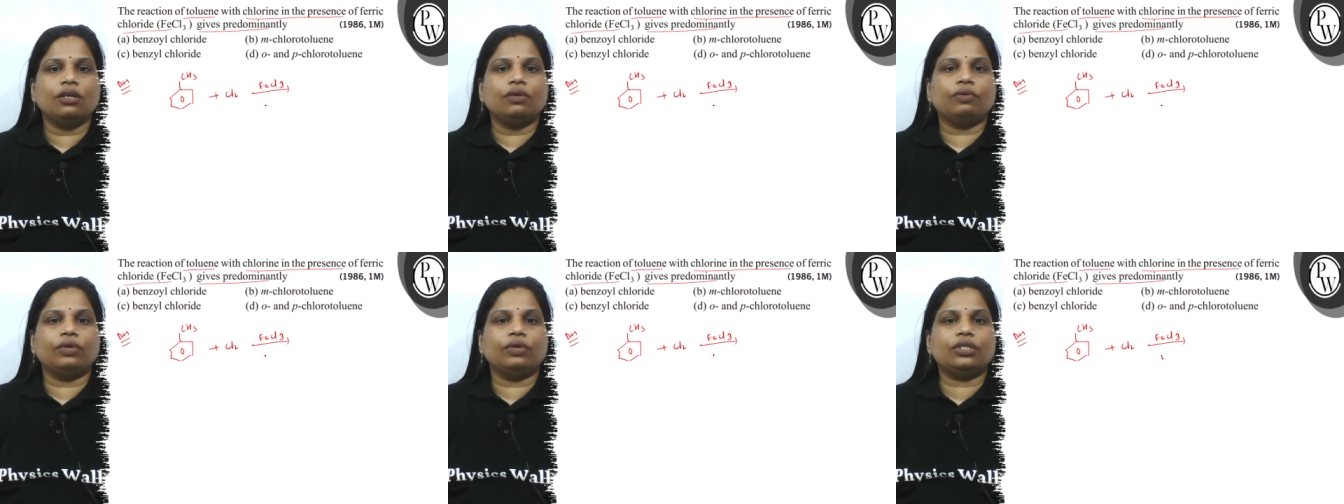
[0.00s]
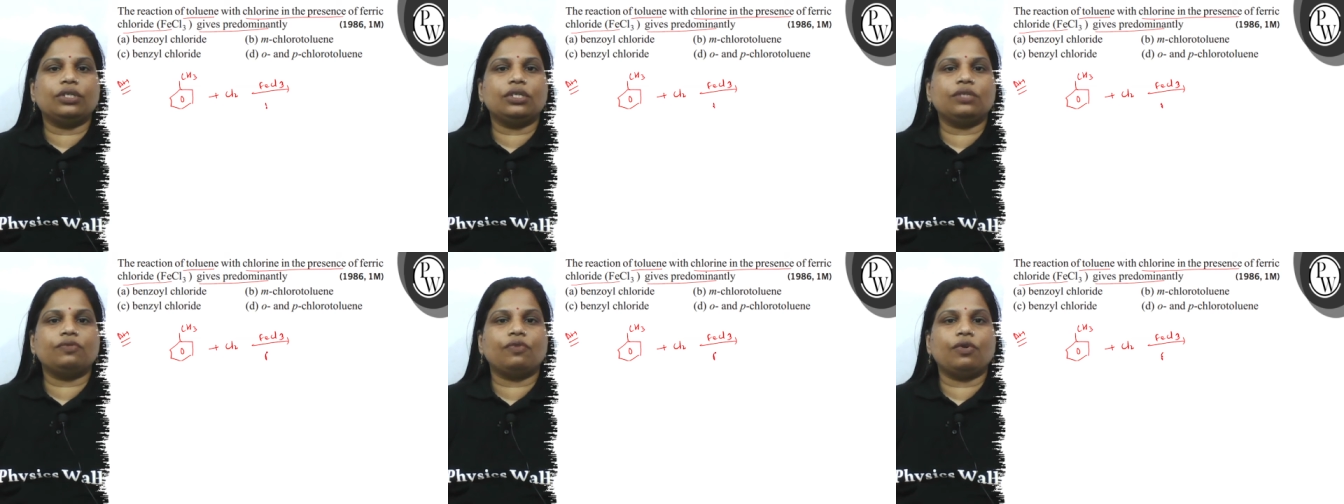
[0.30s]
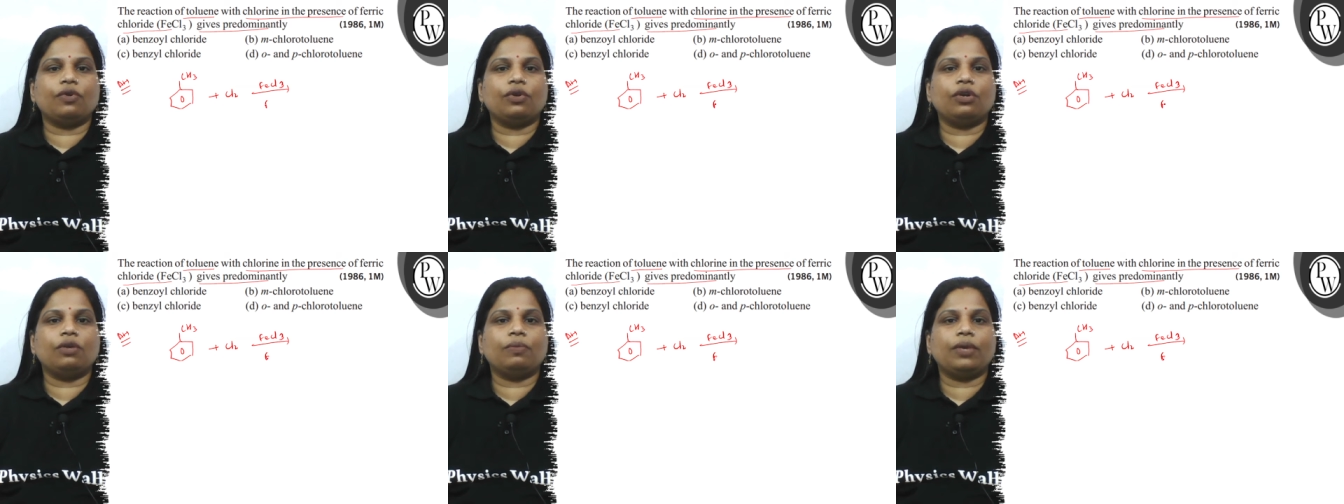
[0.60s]
which is
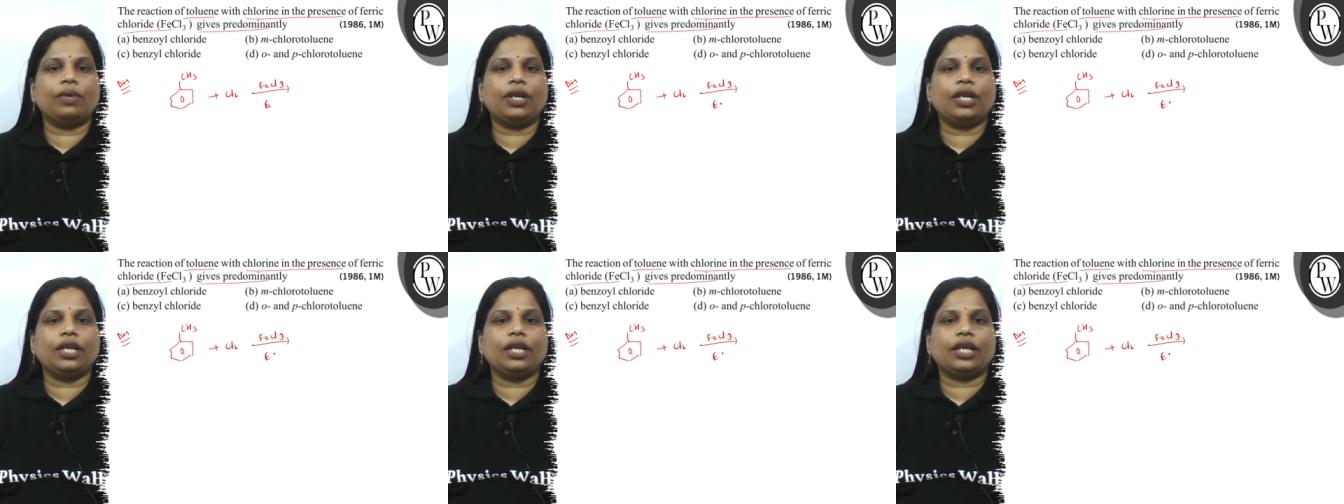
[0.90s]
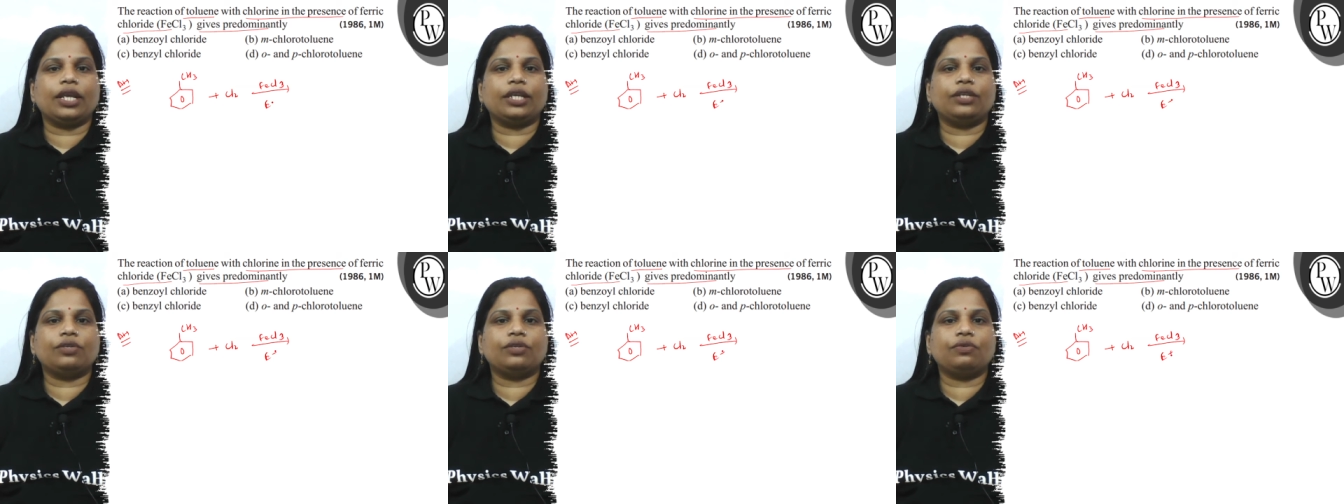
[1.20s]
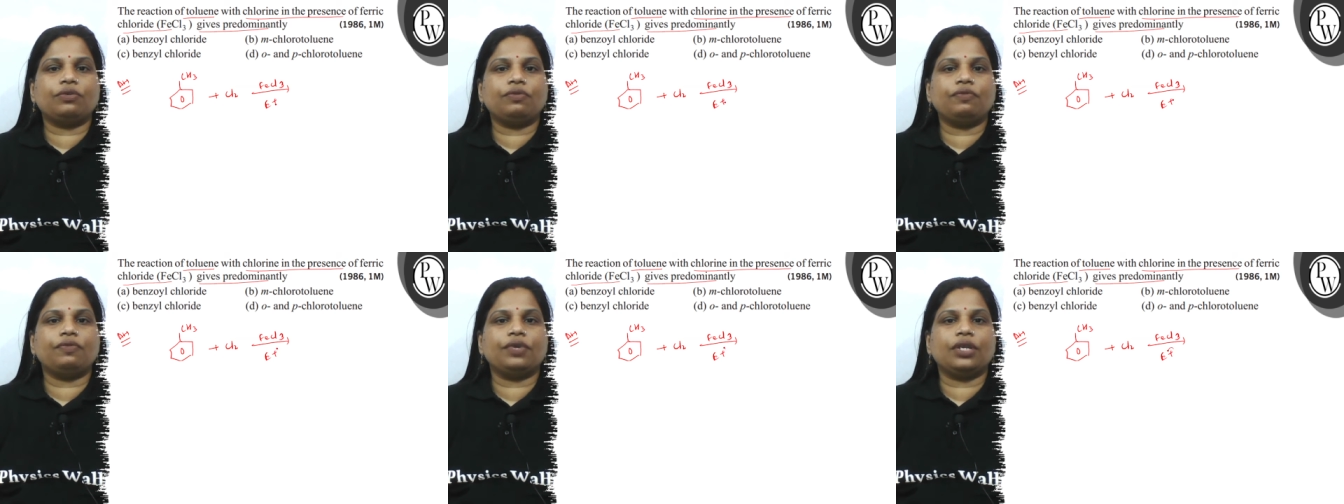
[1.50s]
followed by
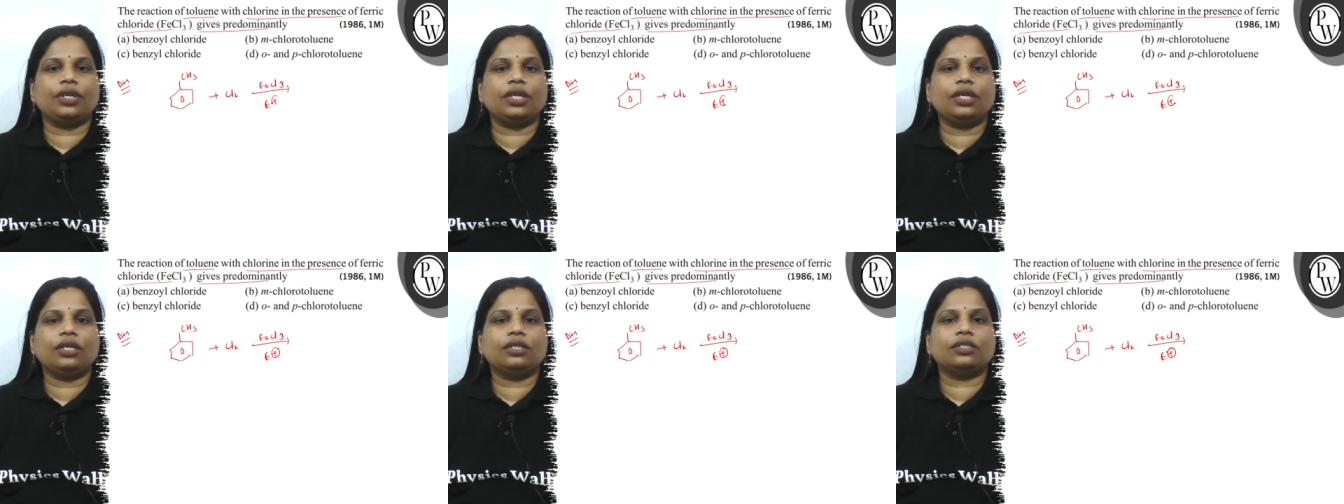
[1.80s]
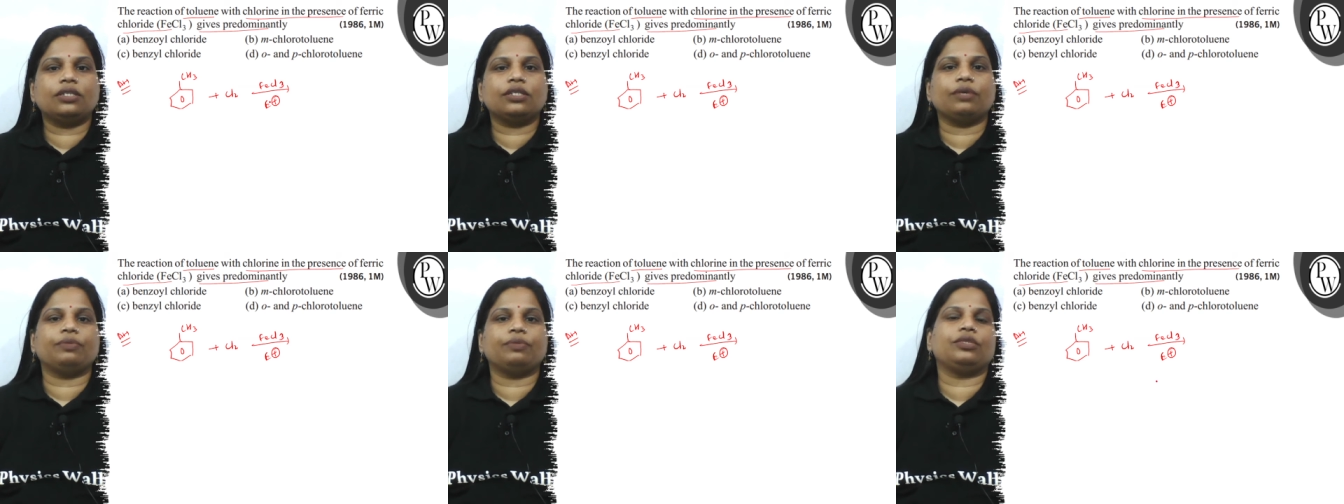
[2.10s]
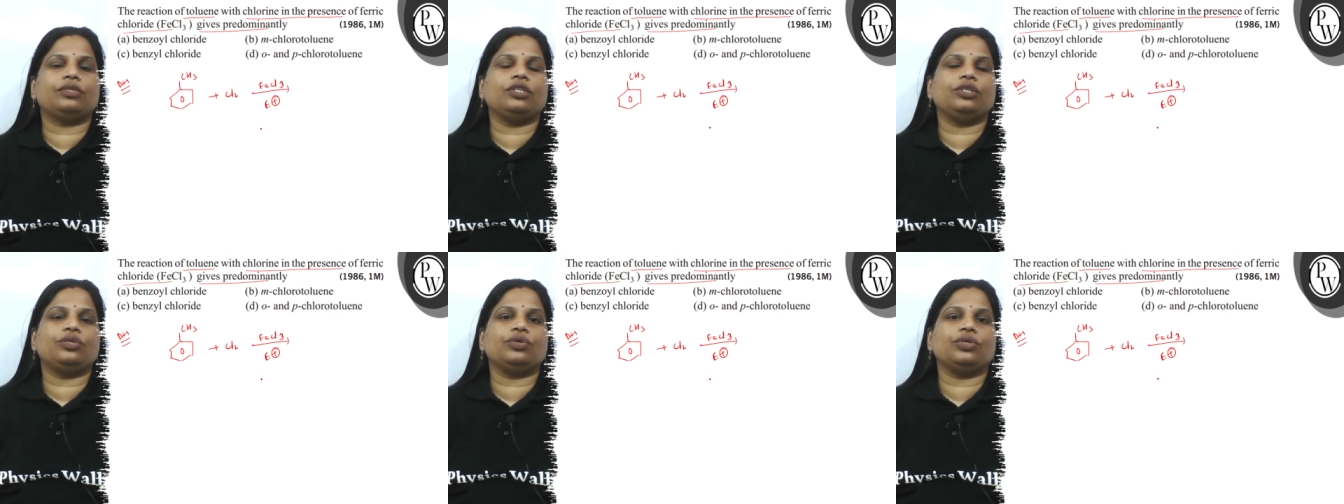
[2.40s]
electrophilic
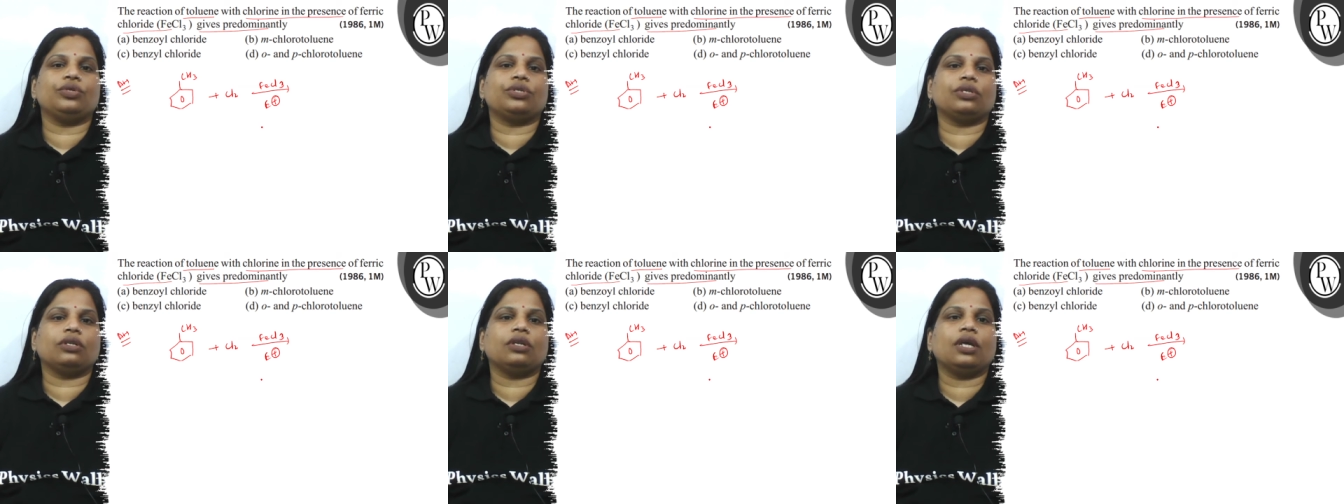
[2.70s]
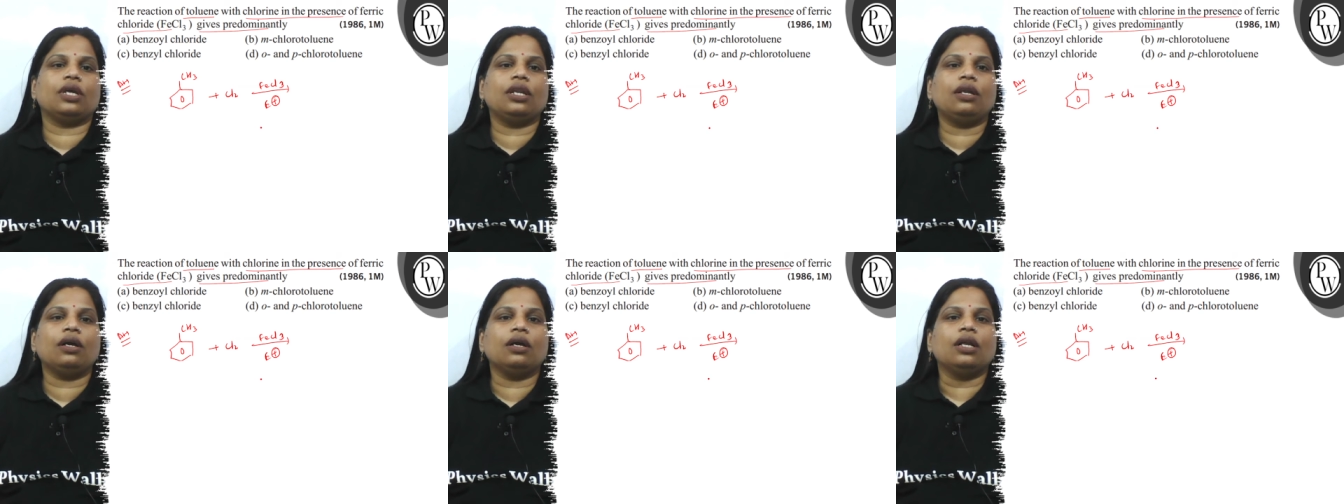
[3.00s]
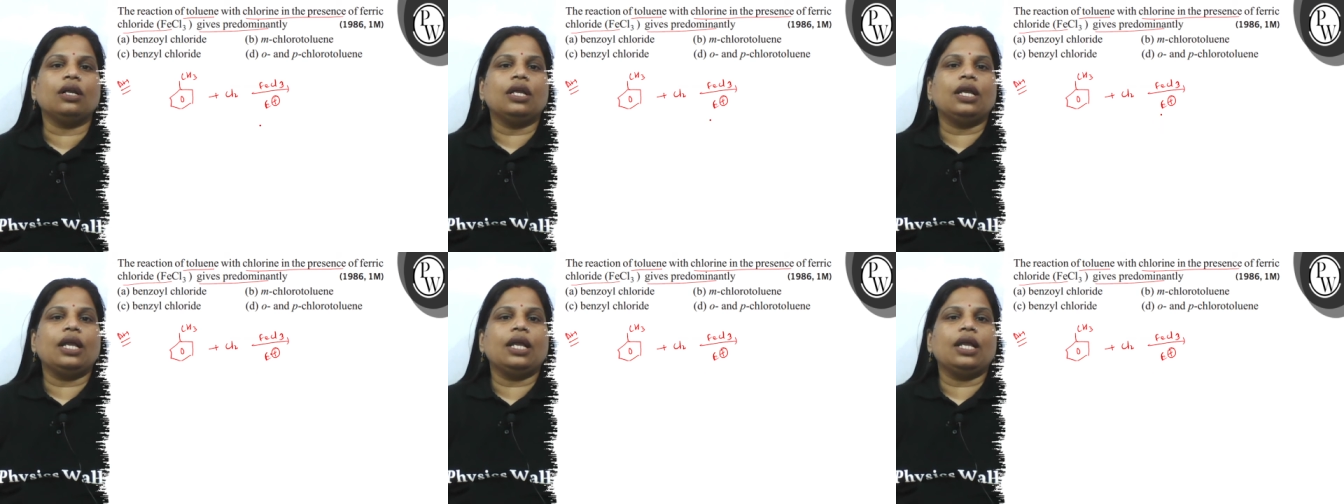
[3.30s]
substitution. Hai na?